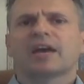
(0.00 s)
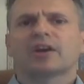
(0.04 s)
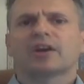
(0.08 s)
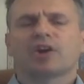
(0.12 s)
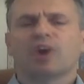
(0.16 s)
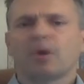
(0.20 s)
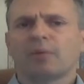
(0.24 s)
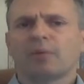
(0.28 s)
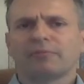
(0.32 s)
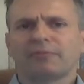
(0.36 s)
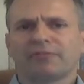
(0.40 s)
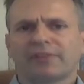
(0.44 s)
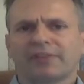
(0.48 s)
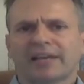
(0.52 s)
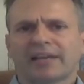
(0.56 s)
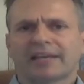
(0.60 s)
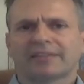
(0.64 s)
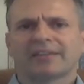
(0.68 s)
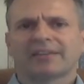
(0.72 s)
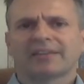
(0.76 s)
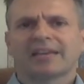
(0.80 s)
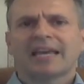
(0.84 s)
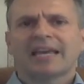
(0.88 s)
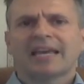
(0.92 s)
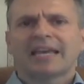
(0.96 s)

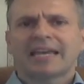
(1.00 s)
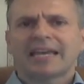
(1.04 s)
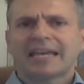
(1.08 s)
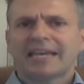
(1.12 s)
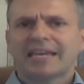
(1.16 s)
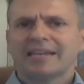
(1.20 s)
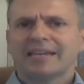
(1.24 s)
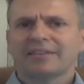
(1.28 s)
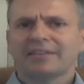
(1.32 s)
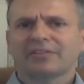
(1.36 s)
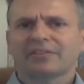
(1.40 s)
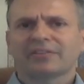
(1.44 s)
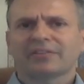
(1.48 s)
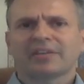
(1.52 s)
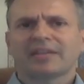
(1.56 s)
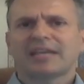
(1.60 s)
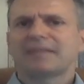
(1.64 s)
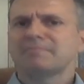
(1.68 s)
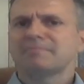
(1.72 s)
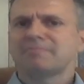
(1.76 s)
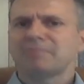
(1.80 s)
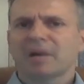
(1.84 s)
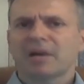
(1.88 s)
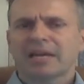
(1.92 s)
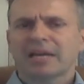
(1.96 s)
conflict is,
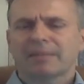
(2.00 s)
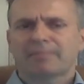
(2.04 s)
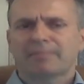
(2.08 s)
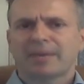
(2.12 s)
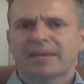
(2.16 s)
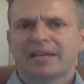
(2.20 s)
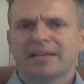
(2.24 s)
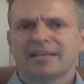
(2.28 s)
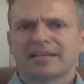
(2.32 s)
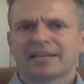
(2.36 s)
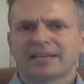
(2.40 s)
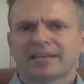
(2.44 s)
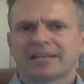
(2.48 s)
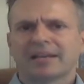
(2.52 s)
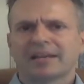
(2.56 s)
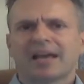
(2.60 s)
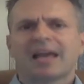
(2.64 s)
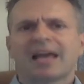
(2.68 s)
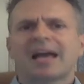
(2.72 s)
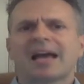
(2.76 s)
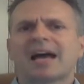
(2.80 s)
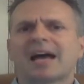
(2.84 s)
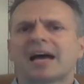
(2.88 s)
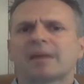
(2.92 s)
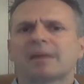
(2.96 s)
in my opinion,
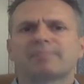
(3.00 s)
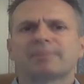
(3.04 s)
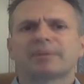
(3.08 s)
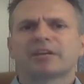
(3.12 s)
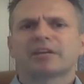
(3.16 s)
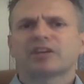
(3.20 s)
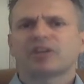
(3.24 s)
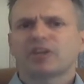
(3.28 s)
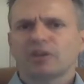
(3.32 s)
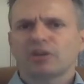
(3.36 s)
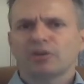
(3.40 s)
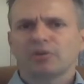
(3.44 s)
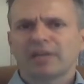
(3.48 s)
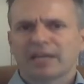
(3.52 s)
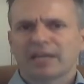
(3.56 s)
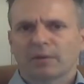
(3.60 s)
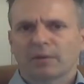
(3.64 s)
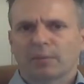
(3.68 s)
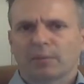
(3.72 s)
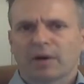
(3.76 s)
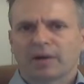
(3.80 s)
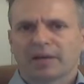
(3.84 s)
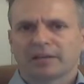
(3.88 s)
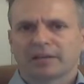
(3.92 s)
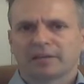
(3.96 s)
a peculiar
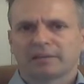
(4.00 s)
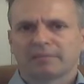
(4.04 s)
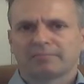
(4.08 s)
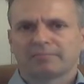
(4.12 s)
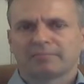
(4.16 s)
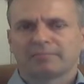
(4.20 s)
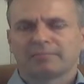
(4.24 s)
one.